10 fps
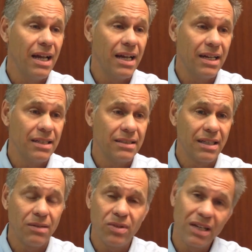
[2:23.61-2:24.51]

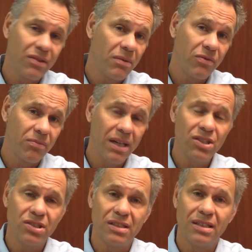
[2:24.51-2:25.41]
and we give them
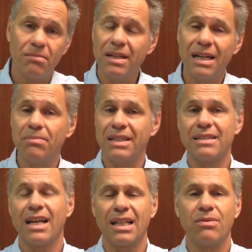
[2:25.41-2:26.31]
information, and it may not be
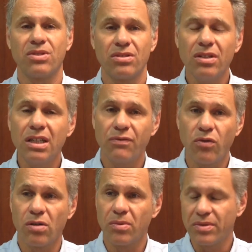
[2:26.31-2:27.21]
exactly what they're looking
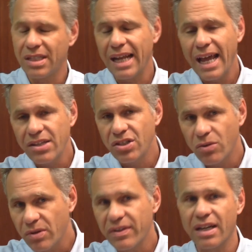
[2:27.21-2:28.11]
for, but we said, hey,
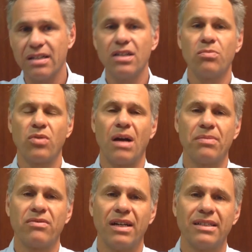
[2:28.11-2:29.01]
we've got another
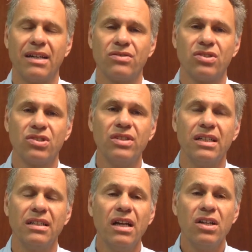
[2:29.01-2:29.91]
property right down the
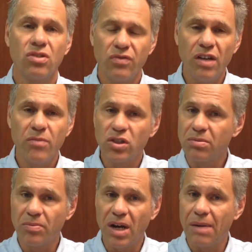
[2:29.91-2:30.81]
street. So if you have
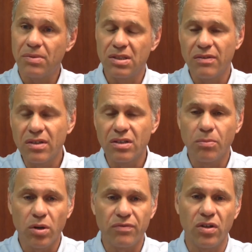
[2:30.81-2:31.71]
multiple properties, if you have a little
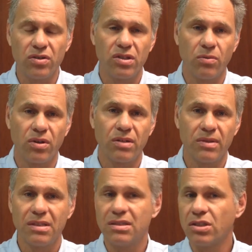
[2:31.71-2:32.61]
portfolio you're working
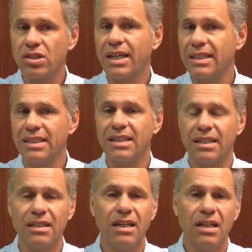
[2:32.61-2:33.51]
with, it's a good
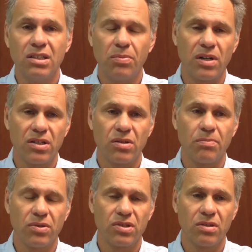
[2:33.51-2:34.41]
idea to put on your
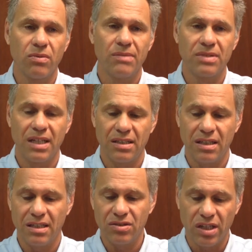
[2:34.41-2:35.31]
personal
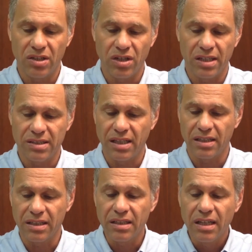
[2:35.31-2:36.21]
website and try
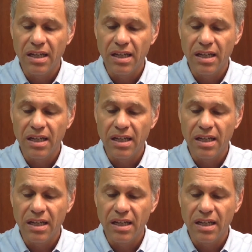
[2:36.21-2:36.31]
cross-selling.